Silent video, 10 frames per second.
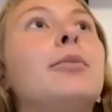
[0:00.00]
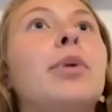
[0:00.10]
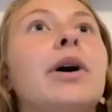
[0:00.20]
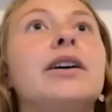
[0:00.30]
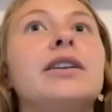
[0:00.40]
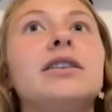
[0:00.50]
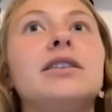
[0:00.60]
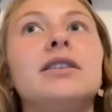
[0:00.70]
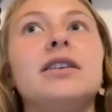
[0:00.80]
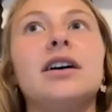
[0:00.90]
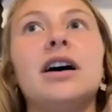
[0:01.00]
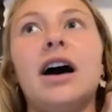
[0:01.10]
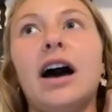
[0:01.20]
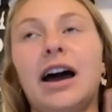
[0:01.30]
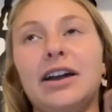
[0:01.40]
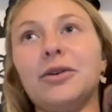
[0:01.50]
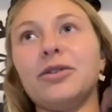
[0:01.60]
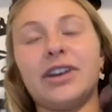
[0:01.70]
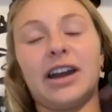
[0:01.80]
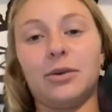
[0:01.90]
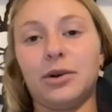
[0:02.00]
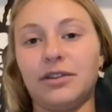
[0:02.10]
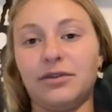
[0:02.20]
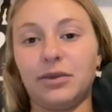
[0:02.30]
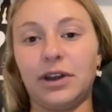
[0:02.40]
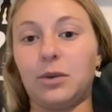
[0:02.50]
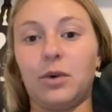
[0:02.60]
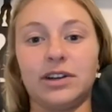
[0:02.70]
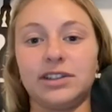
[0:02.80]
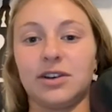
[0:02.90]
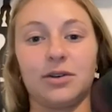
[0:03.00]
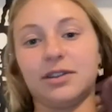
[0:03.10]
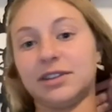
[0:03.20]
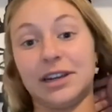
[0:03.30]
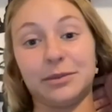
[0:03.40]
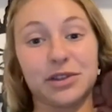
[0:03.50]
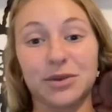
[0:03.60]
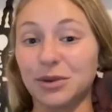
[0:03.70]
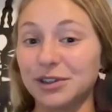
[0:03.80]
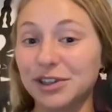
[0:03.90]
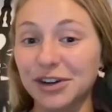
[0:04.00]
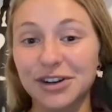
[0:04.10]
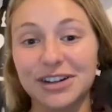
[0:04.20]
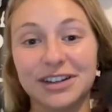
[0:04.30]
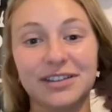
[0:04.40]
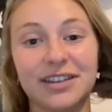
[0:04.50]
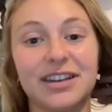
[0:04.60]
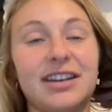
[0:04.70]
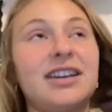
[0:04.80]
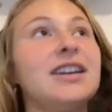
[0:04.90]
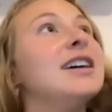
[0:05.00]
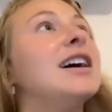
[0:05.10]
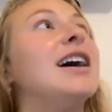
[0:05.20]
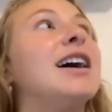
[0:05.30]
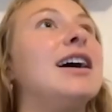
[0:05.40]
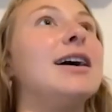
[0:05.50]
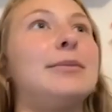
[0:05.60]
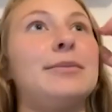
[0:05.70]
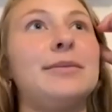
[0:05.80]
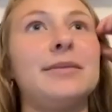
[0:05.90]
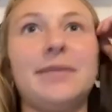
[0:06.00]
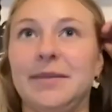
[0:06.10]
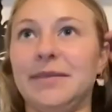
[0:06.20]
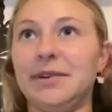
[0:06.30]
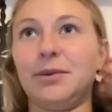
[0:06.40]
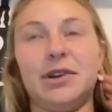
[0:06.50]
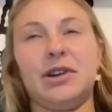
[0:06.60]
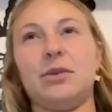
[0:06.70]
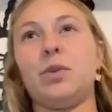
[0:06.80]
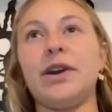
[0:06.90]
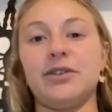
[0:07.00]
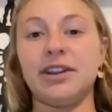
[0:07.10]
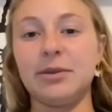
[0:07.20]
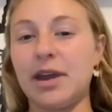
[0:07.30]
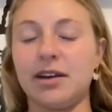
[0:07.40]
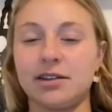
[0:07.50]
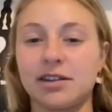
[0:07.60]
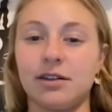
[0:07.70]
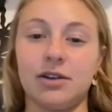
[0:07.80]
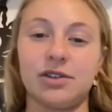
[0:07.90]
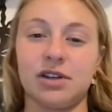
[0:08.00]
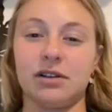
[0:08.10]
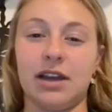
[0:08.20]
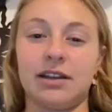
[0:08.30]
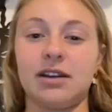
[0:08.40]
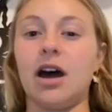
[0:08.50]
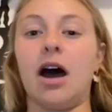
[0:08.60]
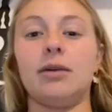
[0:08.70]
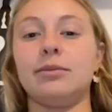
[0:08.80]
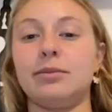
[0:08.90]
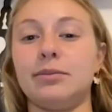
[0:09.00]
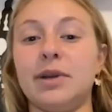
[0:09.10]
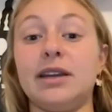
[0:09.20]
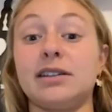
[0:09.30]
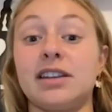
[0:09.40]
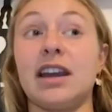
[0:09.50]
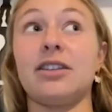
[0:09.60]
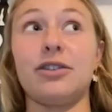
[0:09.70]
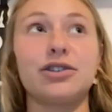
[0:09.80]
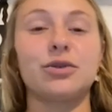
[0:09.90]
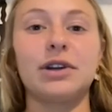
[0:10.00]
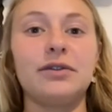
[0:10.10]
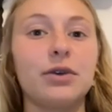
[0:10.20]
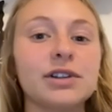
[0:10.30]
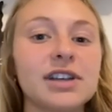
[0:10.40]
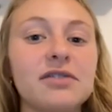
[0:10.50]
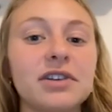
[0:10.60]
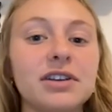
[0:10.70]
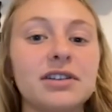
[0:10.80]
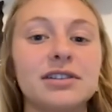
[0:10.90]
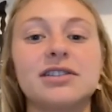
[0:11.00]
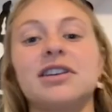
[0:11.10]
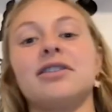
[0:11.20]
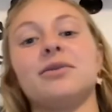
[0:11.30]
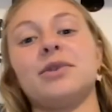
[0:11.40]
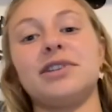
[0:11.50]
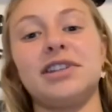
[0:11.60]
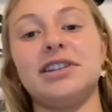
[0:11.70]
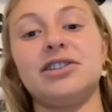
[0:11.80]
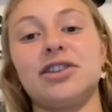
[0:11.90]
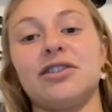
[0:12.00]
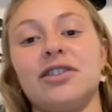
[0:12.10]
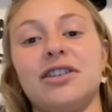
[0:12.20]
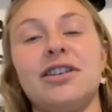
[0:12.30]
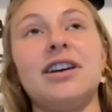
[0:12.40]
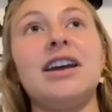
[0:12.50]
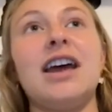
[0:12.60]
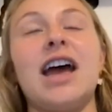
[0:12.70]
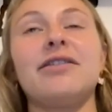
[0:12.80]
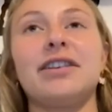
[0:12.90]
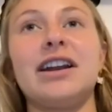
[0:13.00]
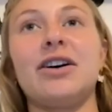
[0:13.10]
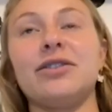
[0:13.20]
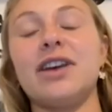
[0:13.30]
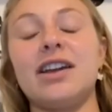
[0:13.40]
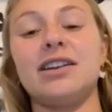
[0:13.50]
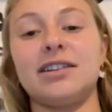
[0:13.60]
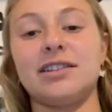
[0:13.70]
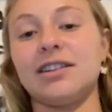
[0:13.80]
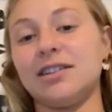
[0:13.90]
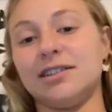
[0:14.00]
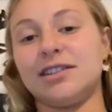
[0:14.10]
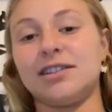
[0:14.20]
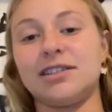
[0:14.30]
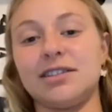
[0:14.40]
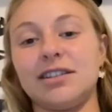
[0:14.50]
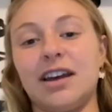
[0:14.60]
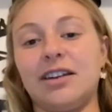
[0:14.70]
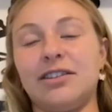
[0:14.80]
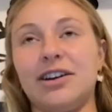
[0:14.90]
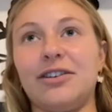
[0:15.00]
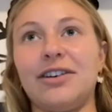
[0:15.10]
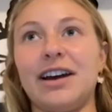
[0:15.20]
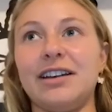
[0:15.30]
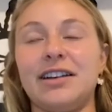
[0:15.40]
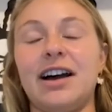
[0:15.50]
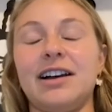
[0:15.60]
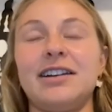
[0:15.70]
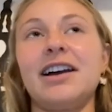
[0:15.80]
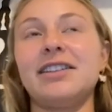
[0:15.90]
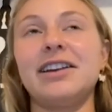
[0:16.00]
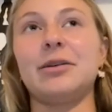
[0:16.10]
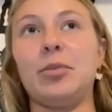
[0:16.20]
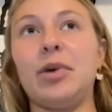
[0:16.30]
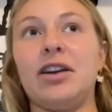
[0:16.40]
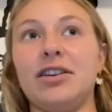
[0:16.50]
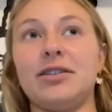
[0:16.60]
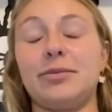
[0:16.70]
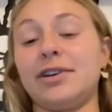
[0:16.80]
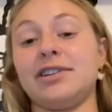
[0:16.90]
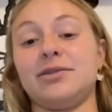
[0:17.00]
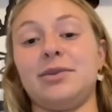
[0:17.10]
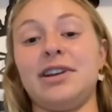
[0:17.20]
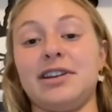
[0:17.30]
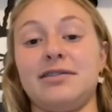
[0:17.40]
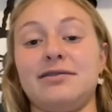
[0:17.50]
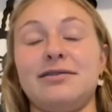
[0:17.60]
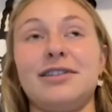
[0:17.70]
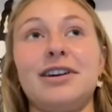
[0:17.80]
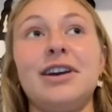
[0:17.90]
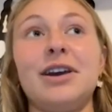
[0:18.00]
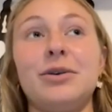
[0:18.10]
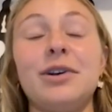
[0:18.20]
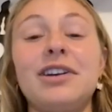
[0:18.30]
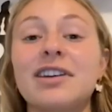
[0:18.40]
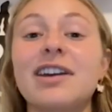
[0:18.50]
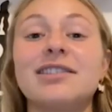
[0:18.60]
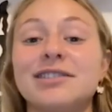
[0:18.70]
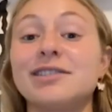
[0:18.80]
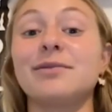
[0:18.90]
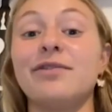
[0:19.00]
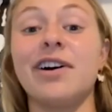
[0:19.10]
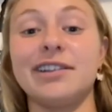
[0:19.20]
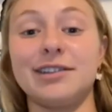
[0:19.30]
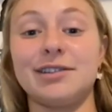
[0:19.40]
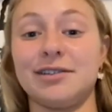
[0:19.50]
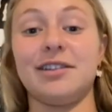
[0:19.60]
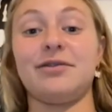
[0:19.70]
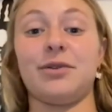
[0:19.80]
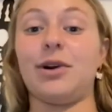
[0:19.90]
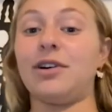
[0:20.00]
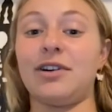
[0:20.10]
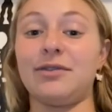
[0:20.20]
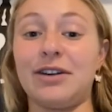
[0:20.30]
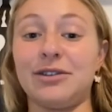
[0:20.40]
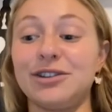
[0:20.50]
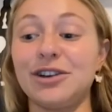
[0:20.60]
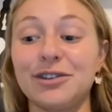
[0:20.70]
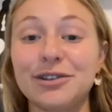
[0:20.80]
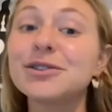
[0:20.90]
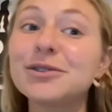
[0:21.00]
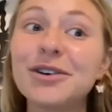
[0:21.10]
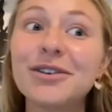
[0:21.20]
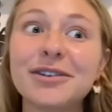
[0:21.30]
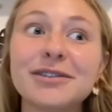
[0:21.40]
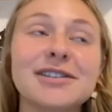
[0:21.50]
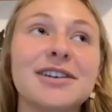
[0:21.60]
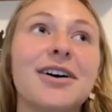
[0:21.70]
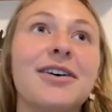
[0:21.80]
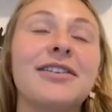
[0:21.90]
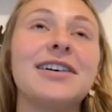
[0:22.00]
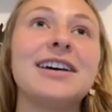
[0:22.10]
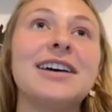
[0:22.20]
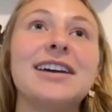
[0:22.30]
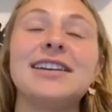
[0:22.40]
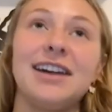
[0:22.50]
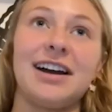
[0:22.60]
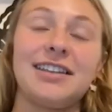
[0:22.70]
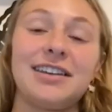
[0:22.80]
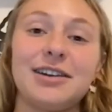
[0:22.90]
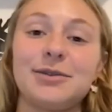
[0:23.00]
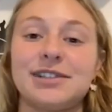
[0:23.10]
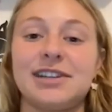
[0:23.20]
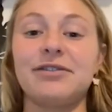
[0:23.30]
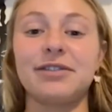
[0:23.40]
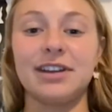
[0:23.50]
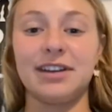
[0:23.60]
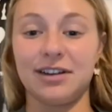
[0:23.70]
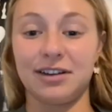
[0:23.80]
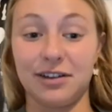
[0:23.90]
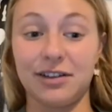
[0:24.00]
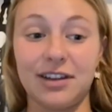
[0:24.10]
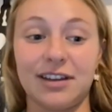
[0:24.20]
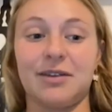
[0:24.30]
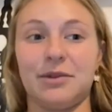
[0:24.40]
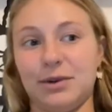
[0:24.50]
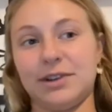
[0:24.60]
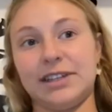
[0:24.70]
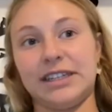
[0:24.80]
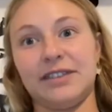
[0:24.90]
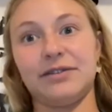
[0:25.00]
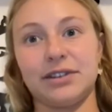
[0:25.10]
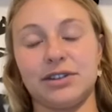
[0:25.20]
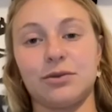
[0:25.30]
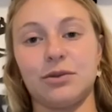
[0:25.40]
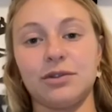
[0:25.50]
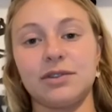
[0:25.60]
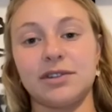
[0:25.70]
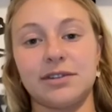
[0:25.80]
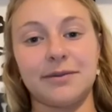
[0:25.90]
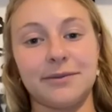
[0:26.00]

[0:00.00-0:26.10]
But I don't think I would have like wanted to go to the same school as her or anything. Um, it weirdly made us closer, like not being together 24/7. It's like we see each other every now and then, and it's I don't know. I like it better because we can get into some fights if we're around each other too long. So yeah, I think it was definitely a good thing that we went to different schools.